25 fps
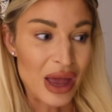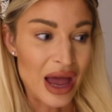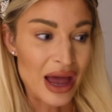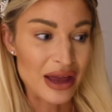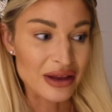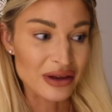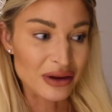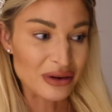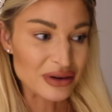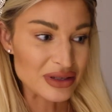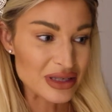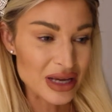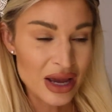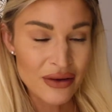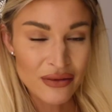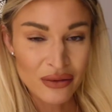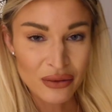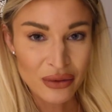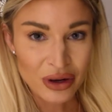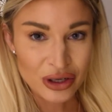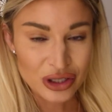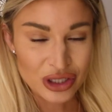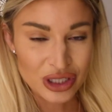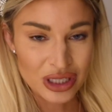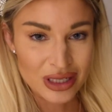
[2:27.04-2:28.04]
I noticed I
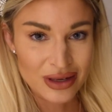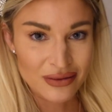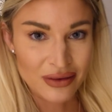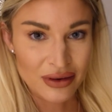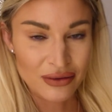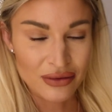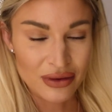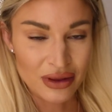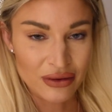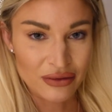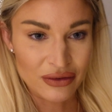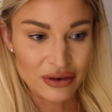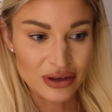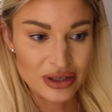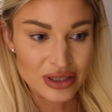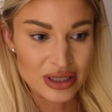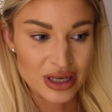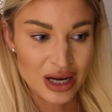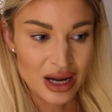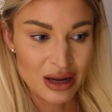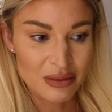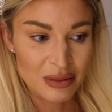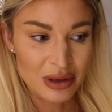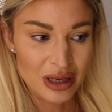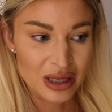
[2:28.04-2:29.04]
haven't watched TV for the first
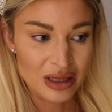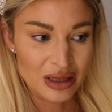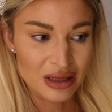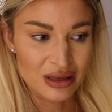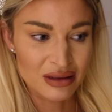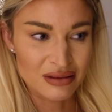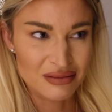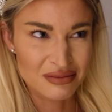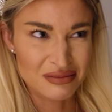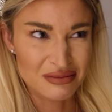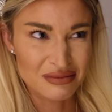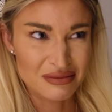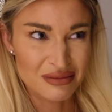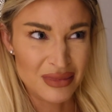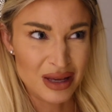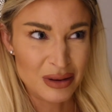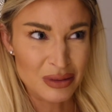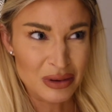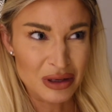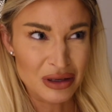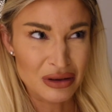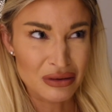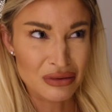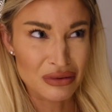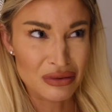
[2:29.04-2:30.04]
time in
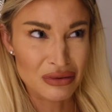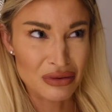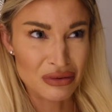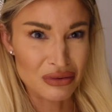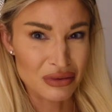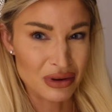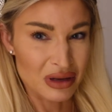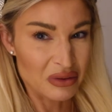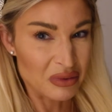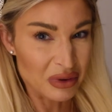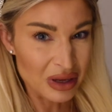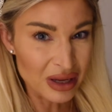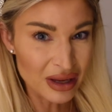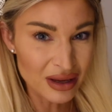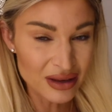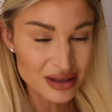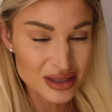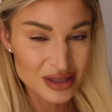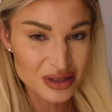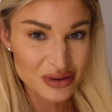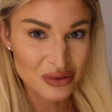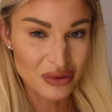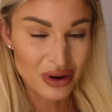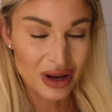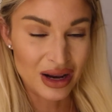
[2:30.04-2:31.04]
maybe three
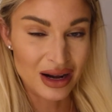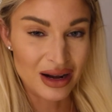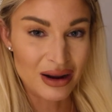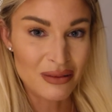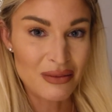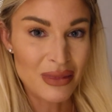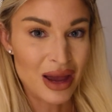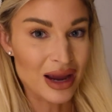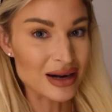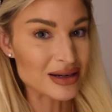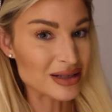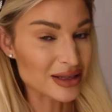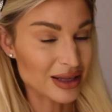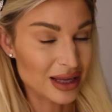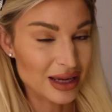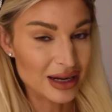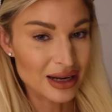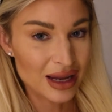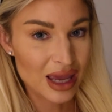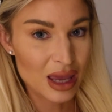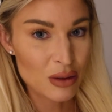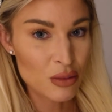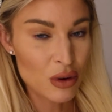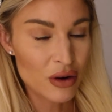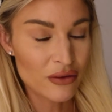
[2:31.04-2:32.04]
weeks when
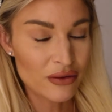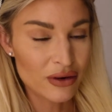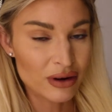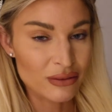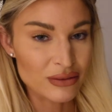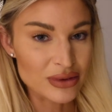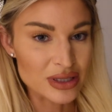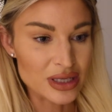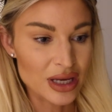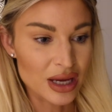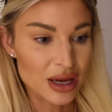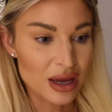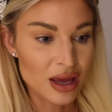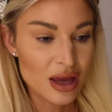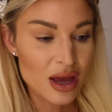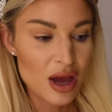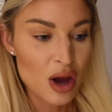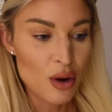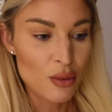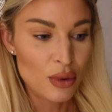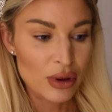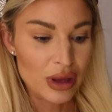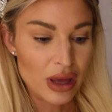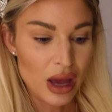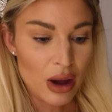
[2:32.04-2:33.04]
Magdalena came over and was like,
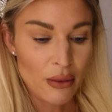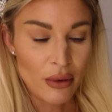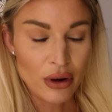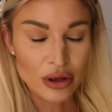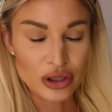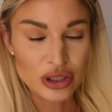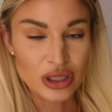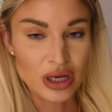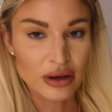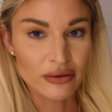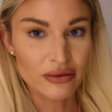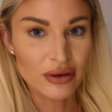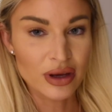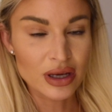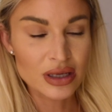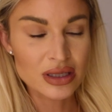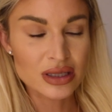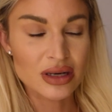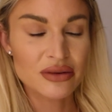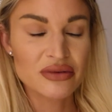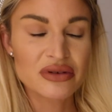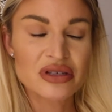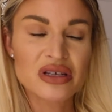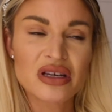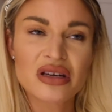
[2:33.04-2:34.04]
we can't watch Netflix.
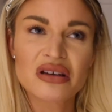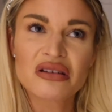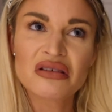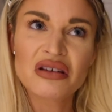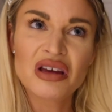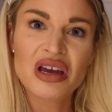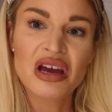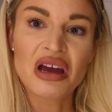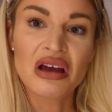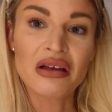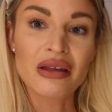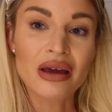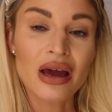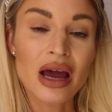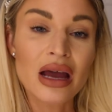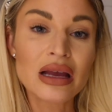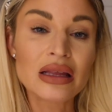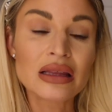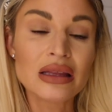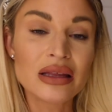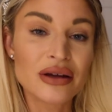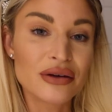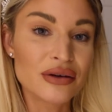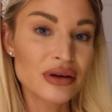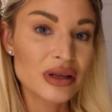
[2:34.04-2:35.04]
And I was like, oh yeah, like
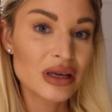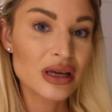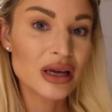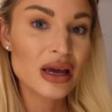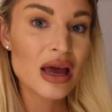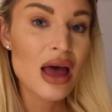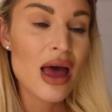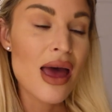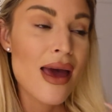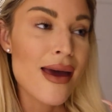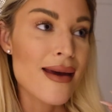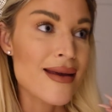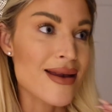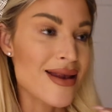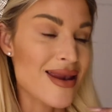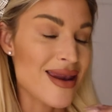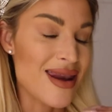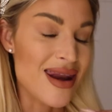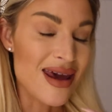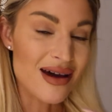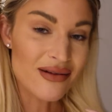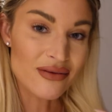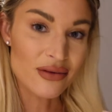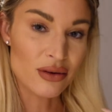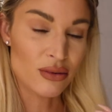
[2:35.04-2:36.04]
I literally
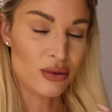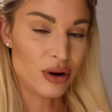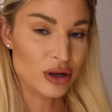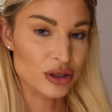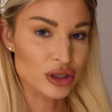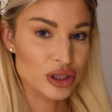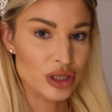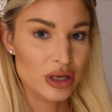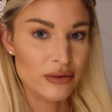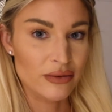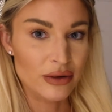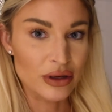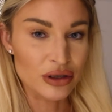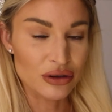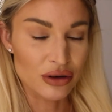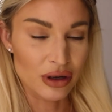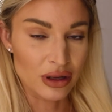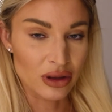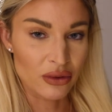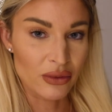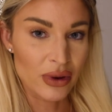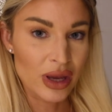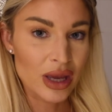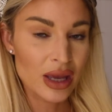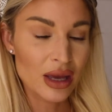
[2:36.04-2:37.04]
never watch TV
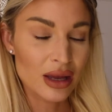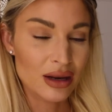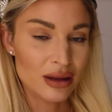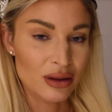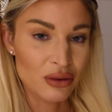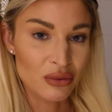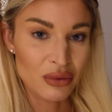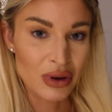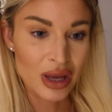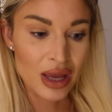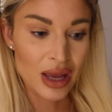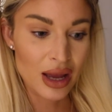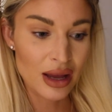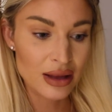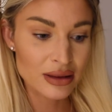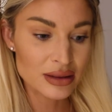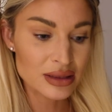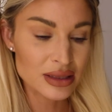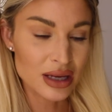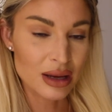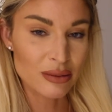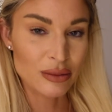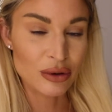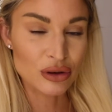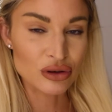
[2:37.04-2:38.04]
during the week. And in the
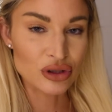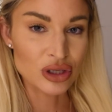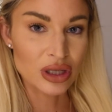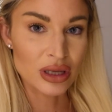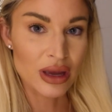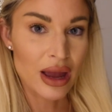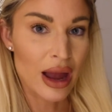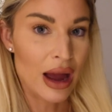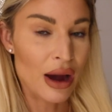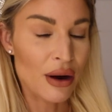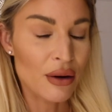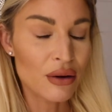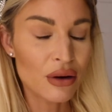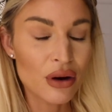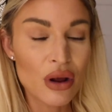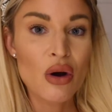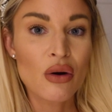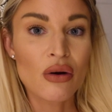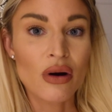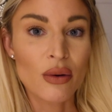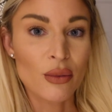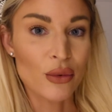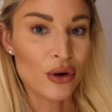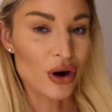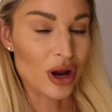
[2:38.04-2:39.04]
weekends, I'm usually out
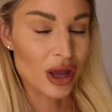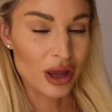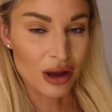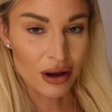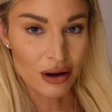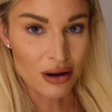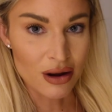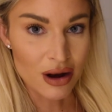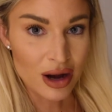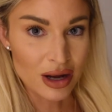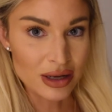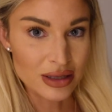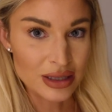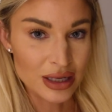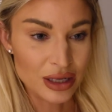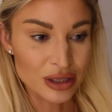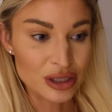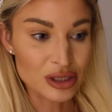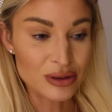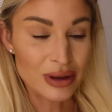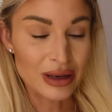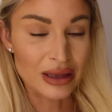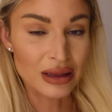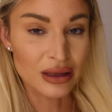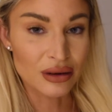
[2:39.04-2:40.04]
or I'm working on
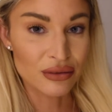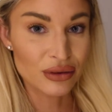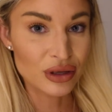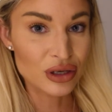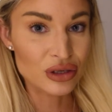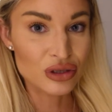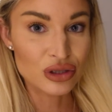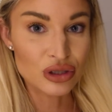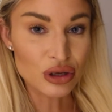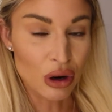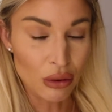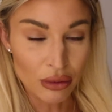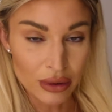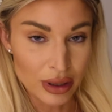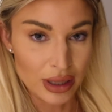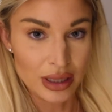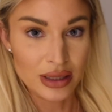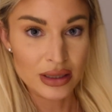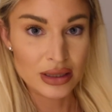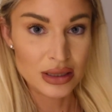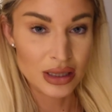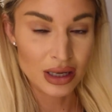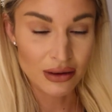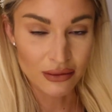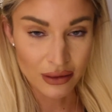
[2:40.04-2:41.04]
content. So I literally don't need
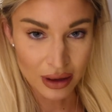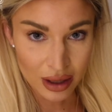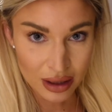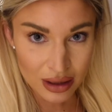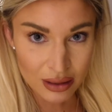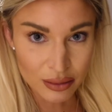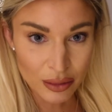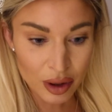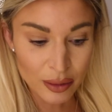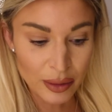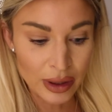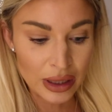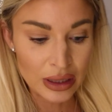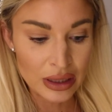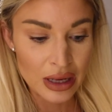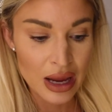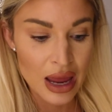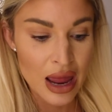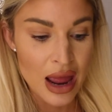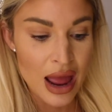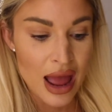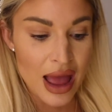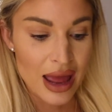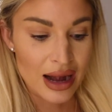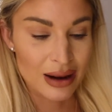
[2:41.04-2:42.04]
a TV at the moment.
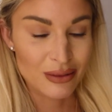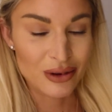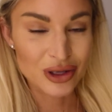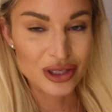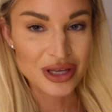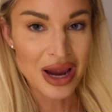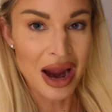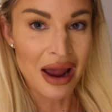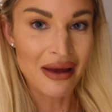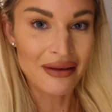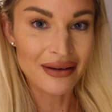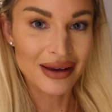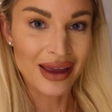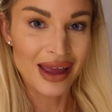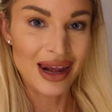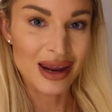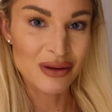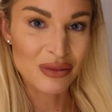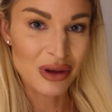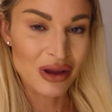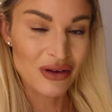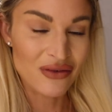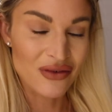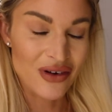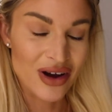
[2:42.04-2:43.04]
And I'm just
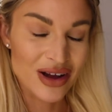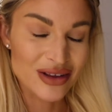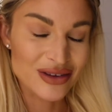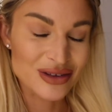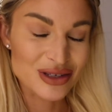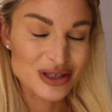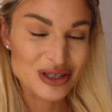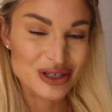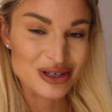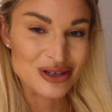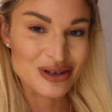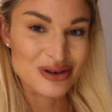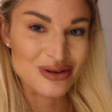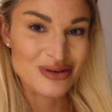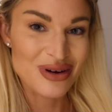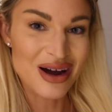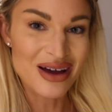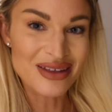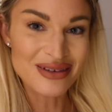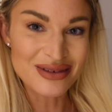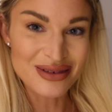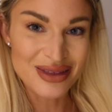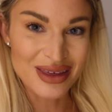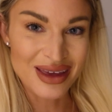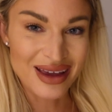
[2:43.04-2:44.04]
allocating my funds to
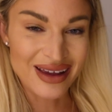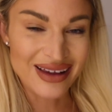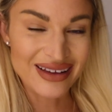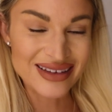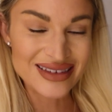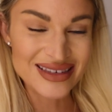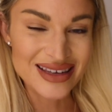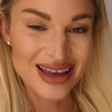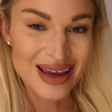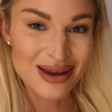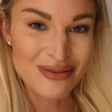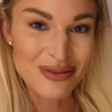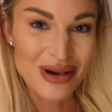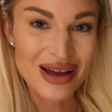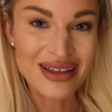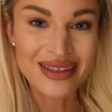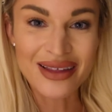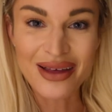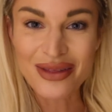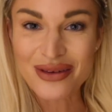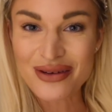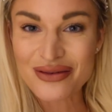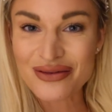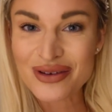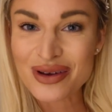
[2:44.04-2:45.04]
other things like my
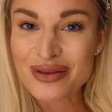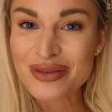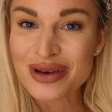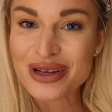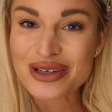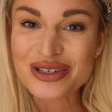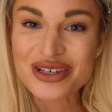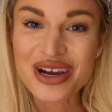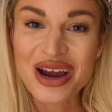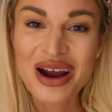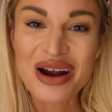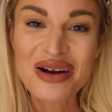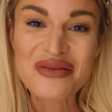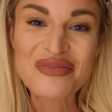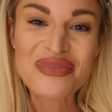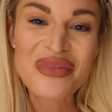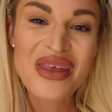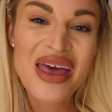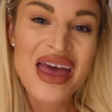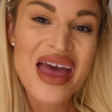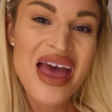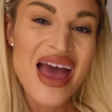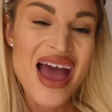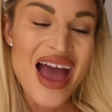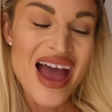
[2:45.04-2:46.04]
leather filming chair.
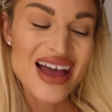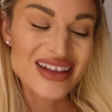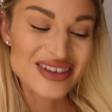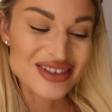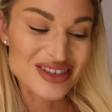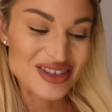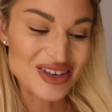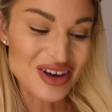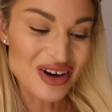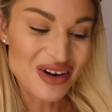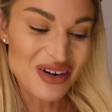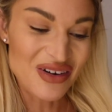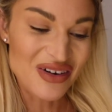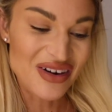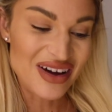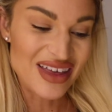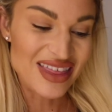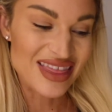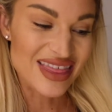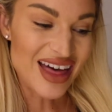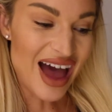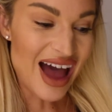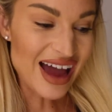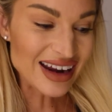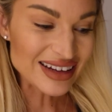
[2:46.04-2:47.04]
And
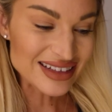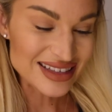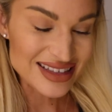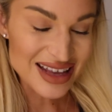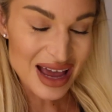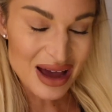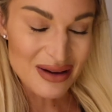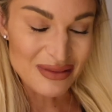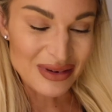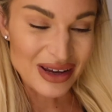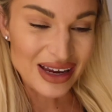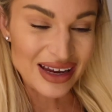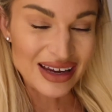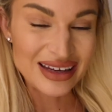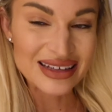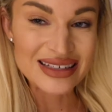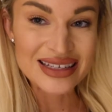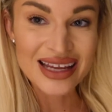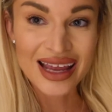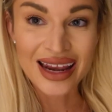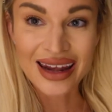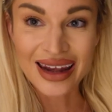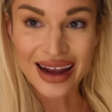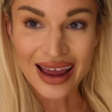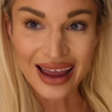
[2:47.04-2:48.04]
so that is coming
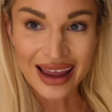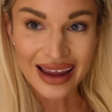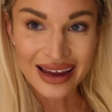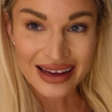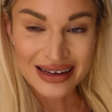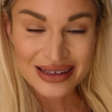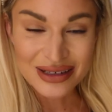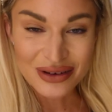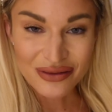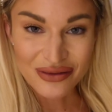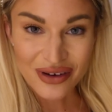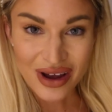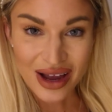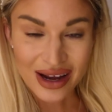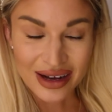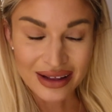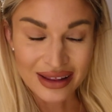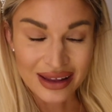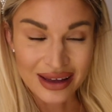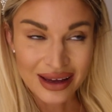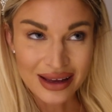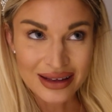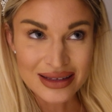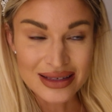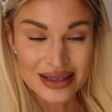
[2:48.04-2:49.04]
tonight,
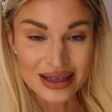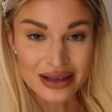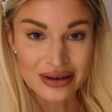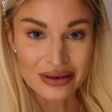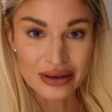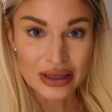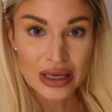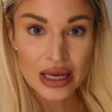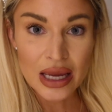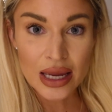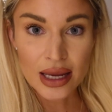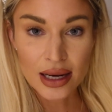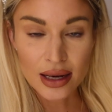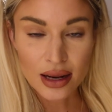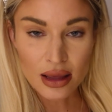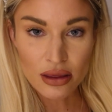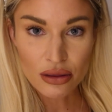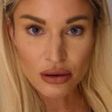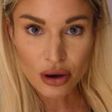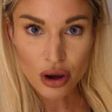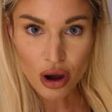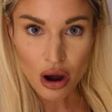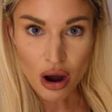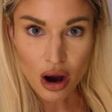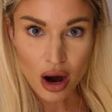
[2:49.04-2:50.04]
finally. It's literally in
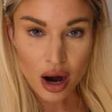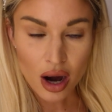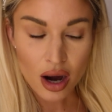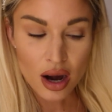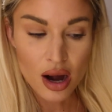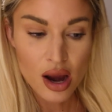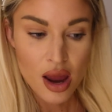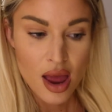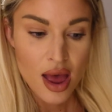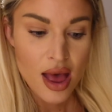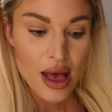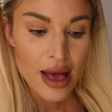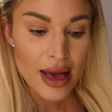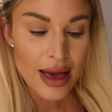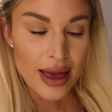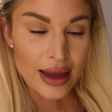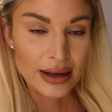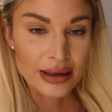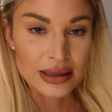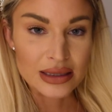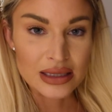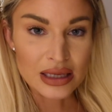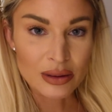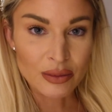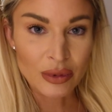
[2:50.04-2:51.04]
the car.
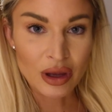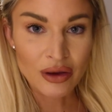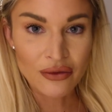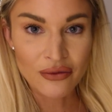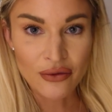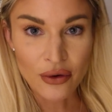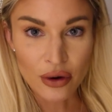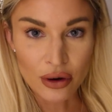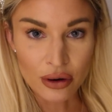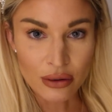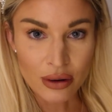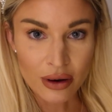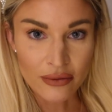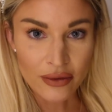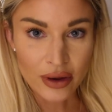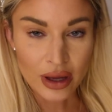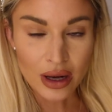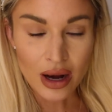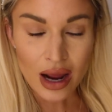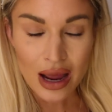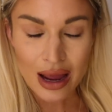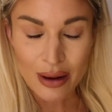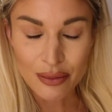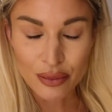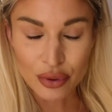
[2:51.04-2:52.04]
And he sent me a photo of
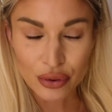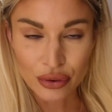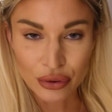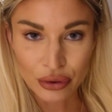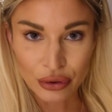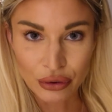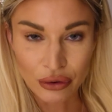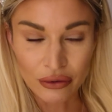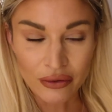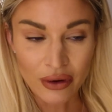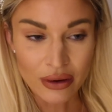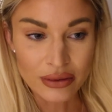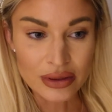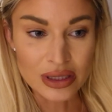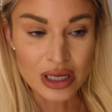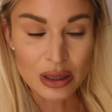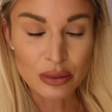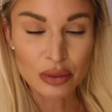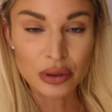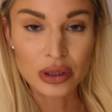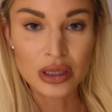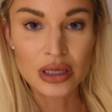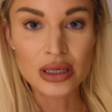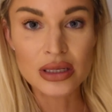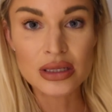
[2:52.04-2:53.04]
it. I approve. I was
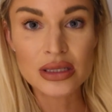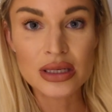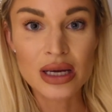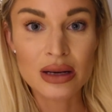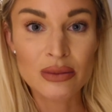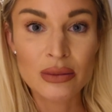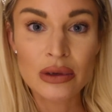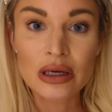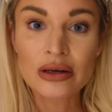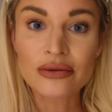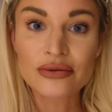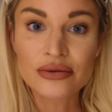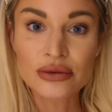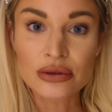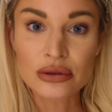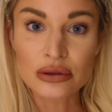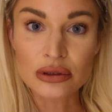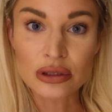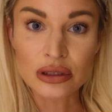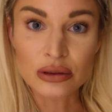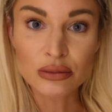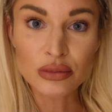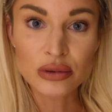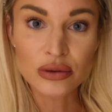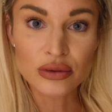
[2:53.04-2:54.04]
like, please send me a
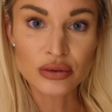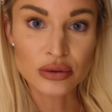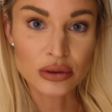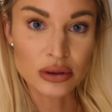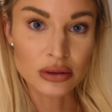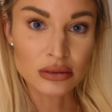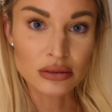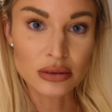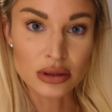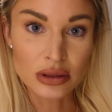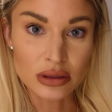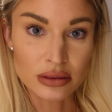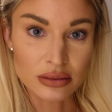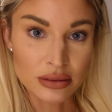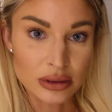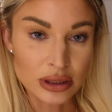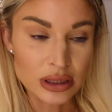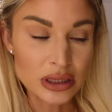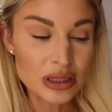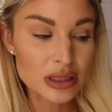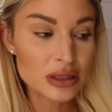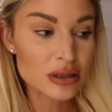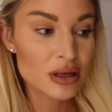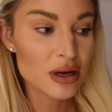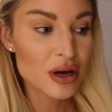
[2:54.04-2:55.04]
photo before you deliver
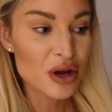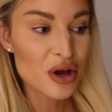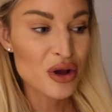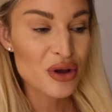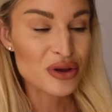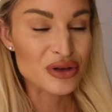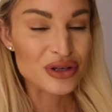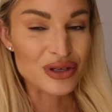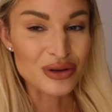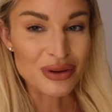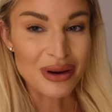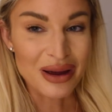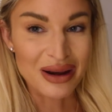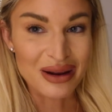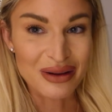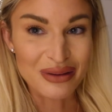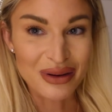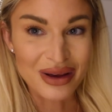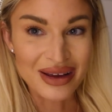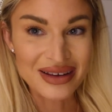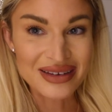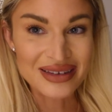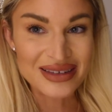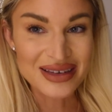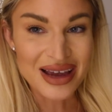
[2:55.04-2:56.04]
it. So
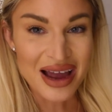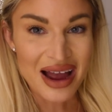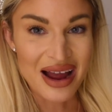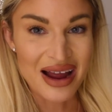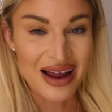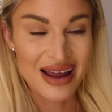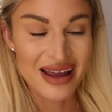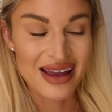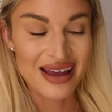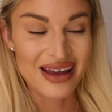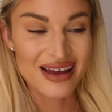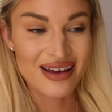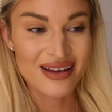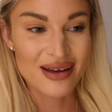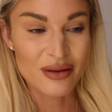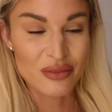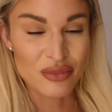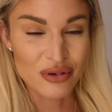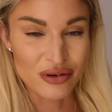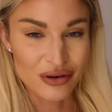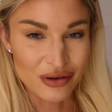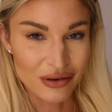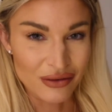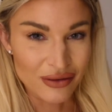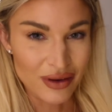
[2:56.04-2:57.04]
anyways, I
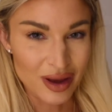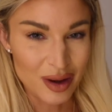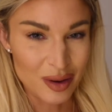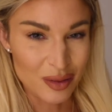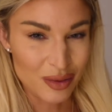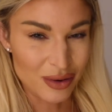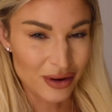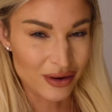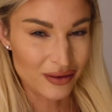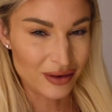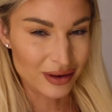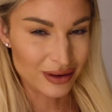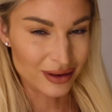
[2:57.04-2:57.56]
approve. I approve.